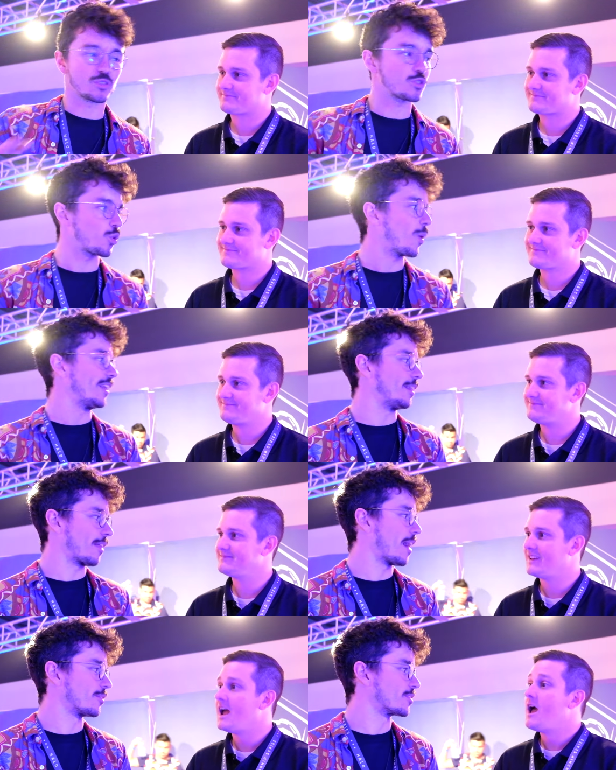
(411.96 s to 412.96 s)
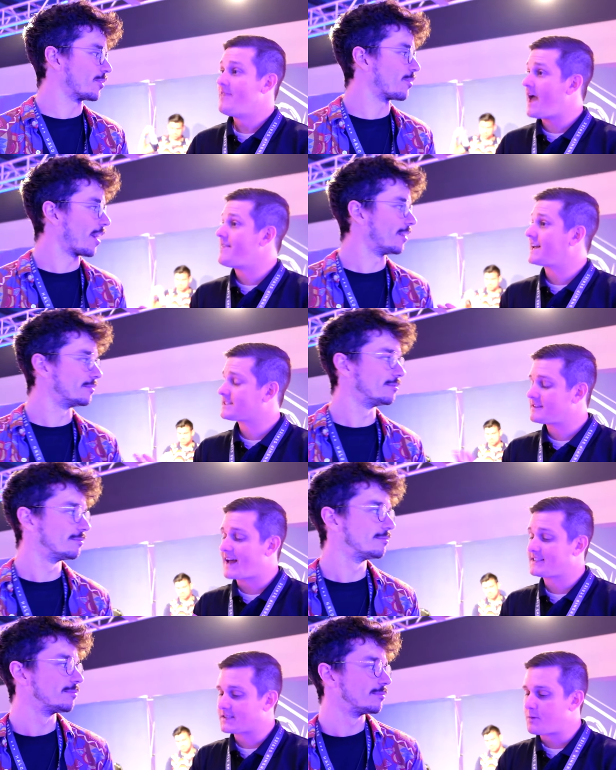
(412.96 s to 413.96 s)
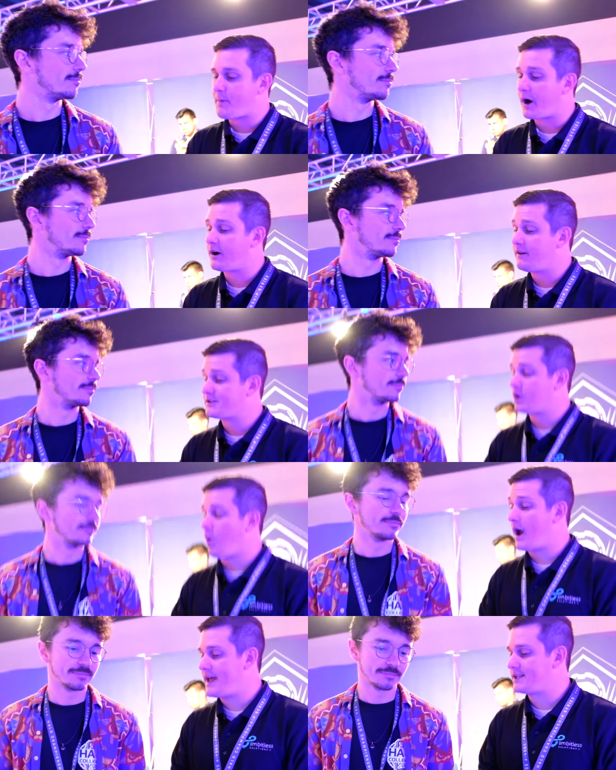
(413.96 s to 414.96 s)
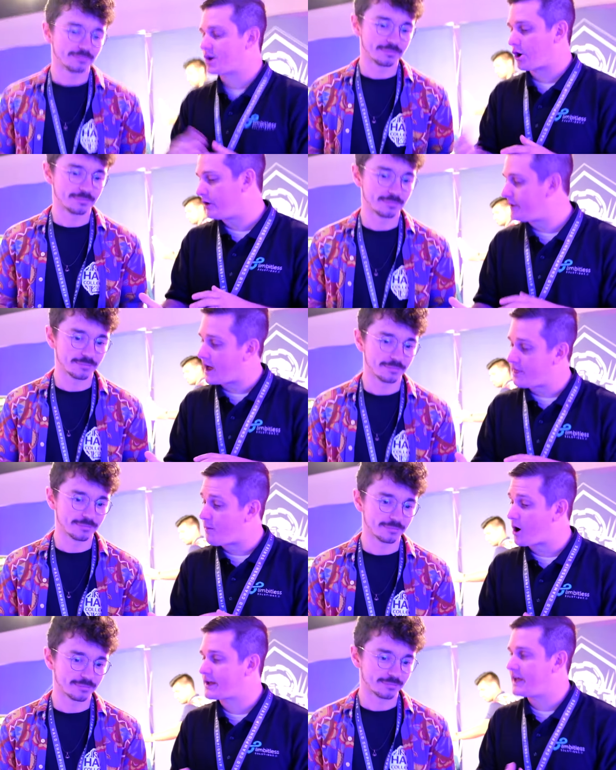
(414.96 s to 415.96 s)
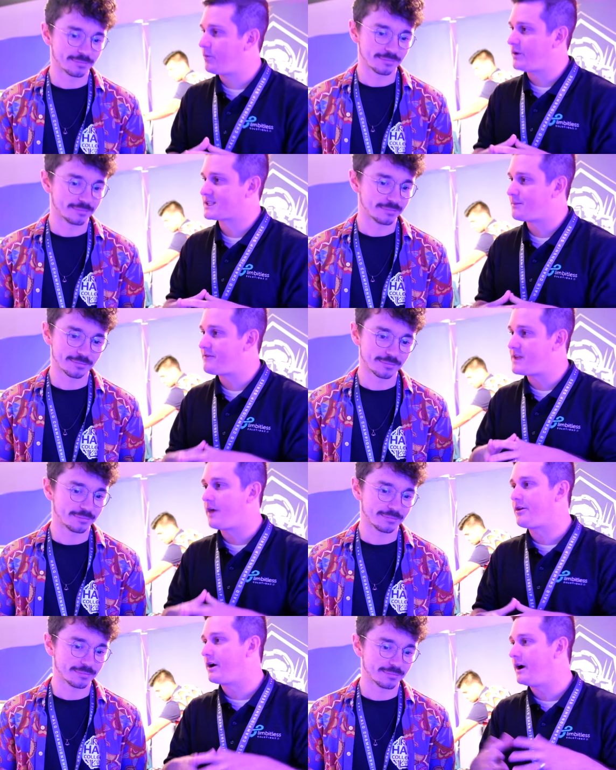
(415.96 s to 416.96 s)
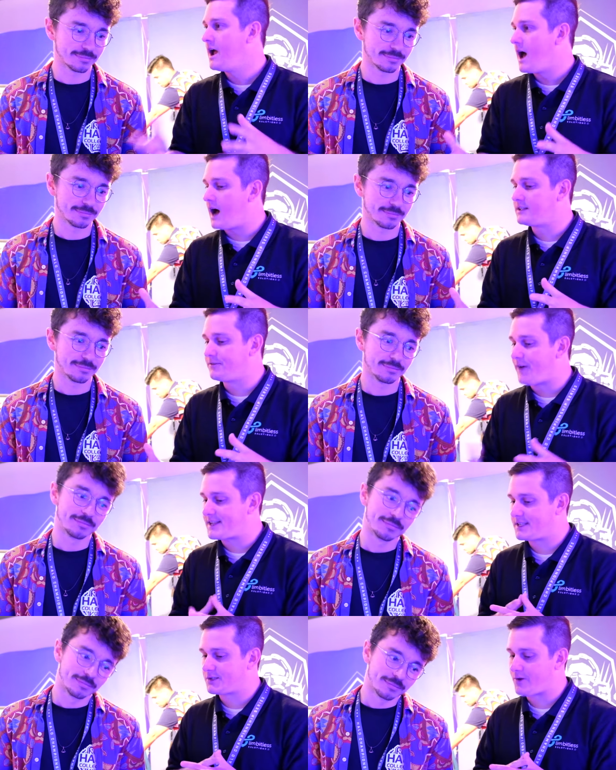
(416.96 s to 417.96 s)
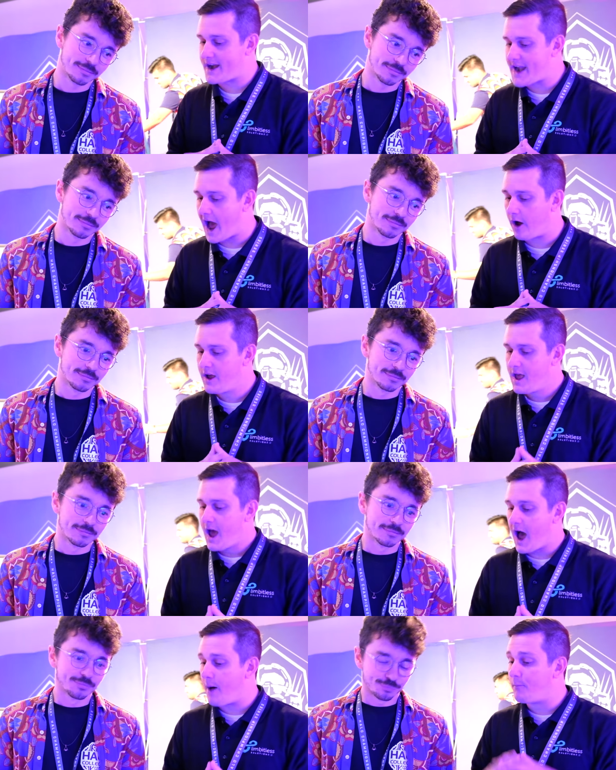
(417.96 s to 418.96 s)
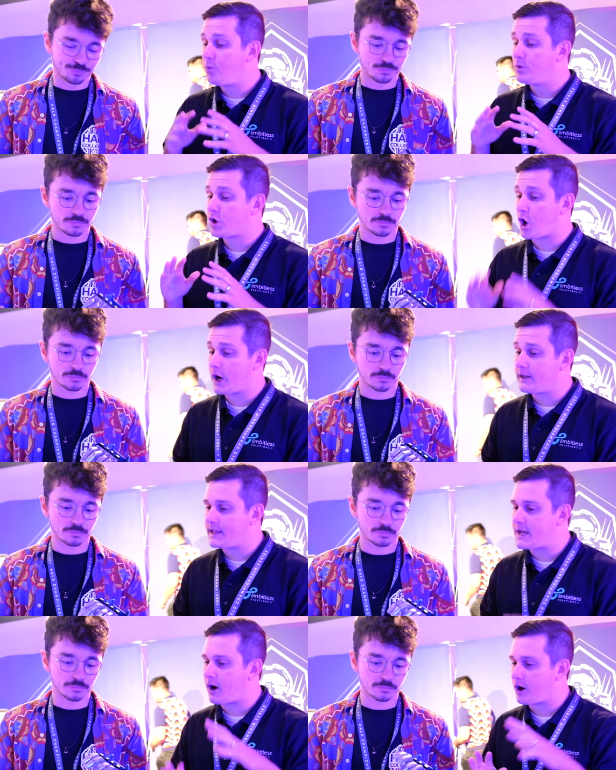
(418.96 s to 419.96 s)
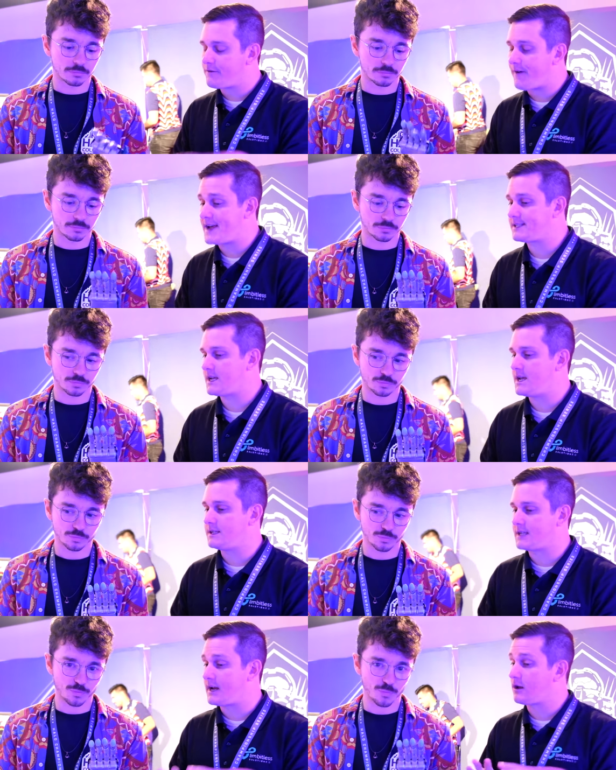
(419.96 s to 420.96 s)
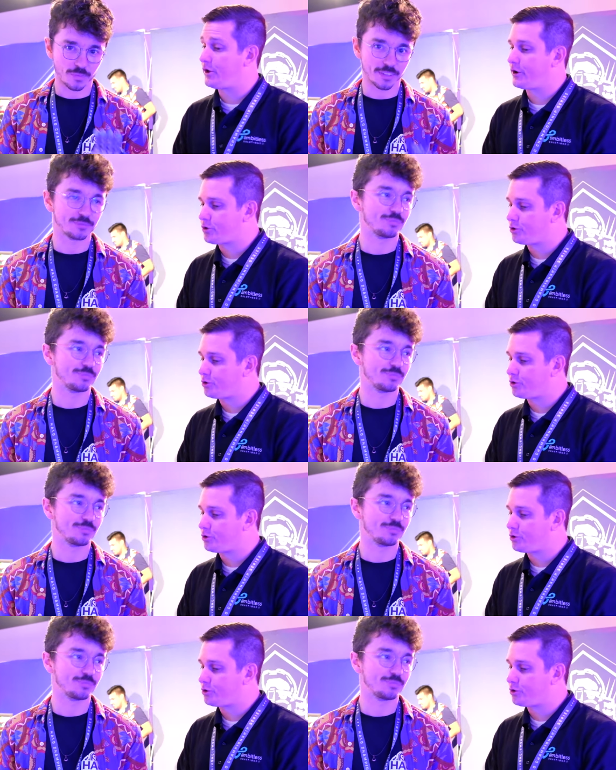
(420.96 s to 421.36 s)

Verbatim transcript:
Speaker 1: twenty thousand. Right? And that's that's comparative to what is currently on the market with some of the other uh, devices right now. Um, currently our device is in clinical